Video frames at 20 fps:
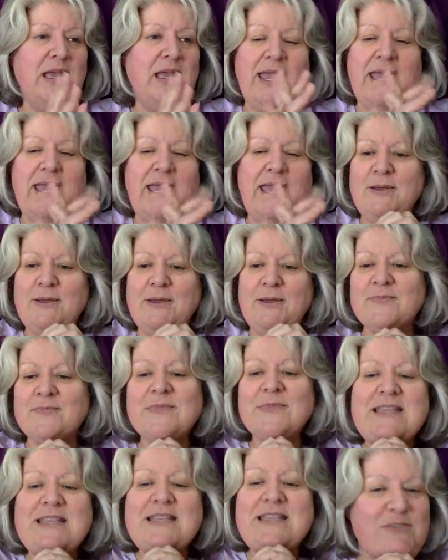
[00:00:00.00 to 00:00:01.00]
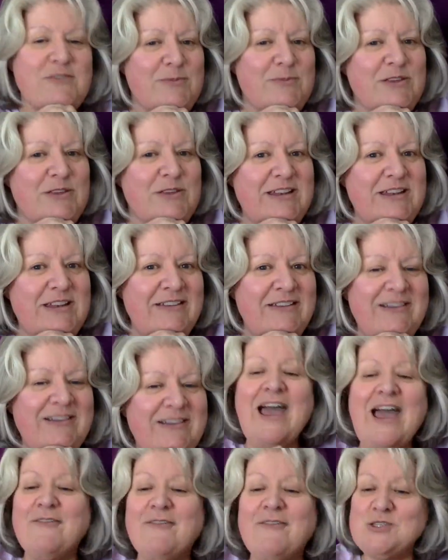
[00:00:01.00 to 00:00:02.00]
anyway, that's it for me for now.
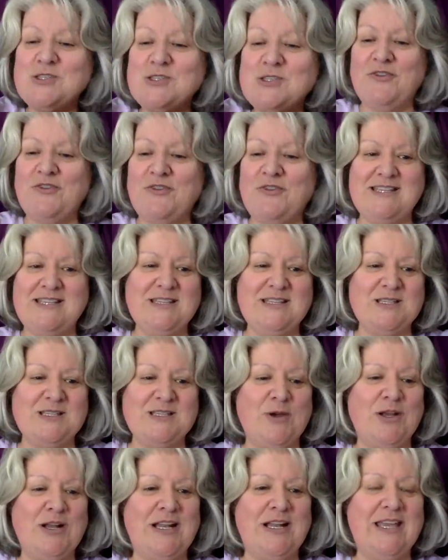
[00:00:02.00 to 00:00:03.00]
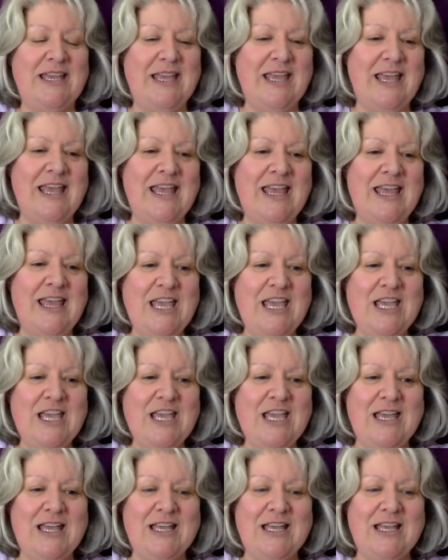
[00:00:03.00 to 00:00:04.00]
Have a super fantastic sparkling
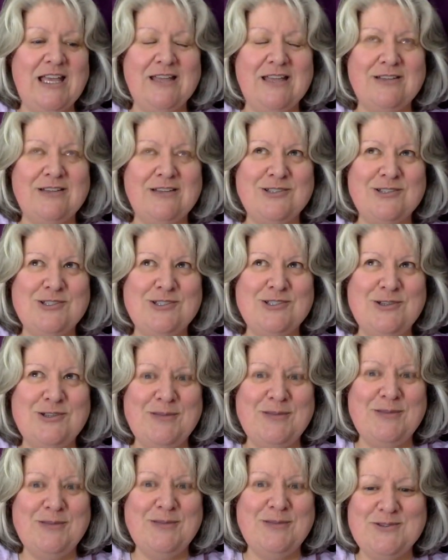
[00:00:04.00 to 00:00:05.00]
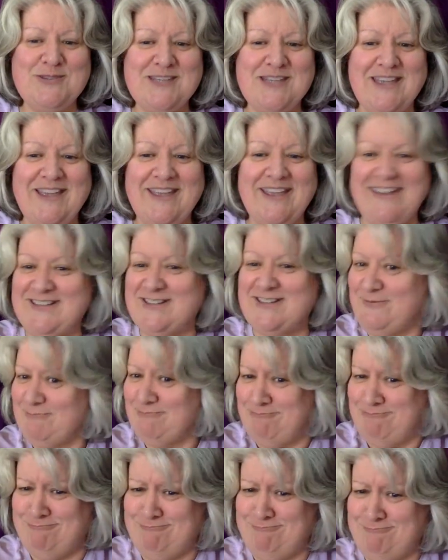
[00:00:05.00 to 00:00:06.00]
tune-up Tuesday and
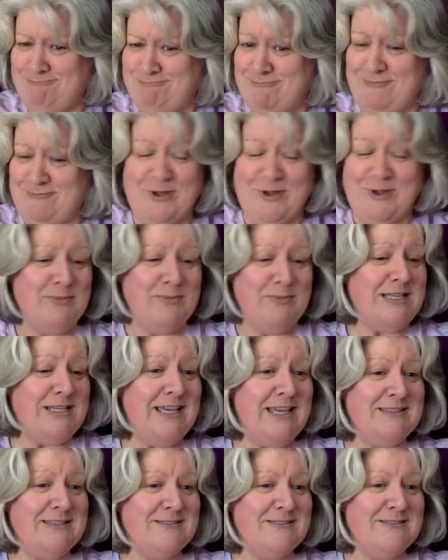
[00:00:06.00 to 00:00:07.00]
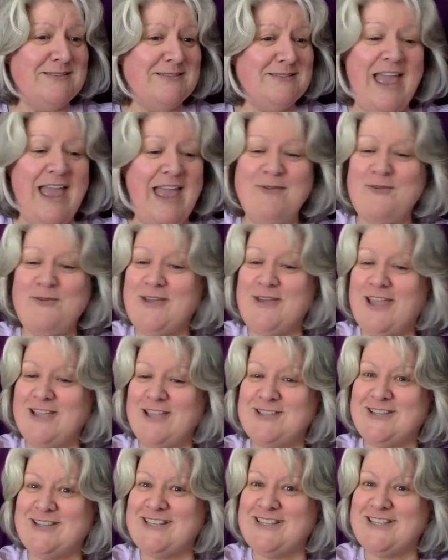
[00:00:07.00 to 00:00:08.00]
my days. And we'll catch
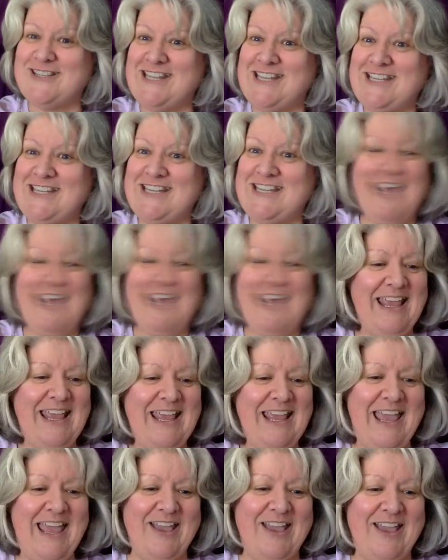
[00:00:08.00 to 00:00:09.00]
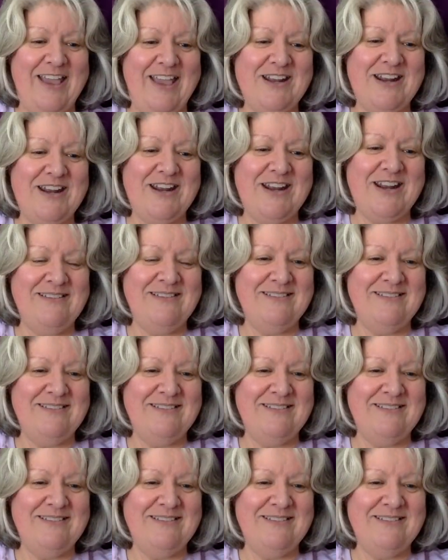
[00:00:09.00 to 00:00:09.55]
you guys later today. Hei konnichiwa.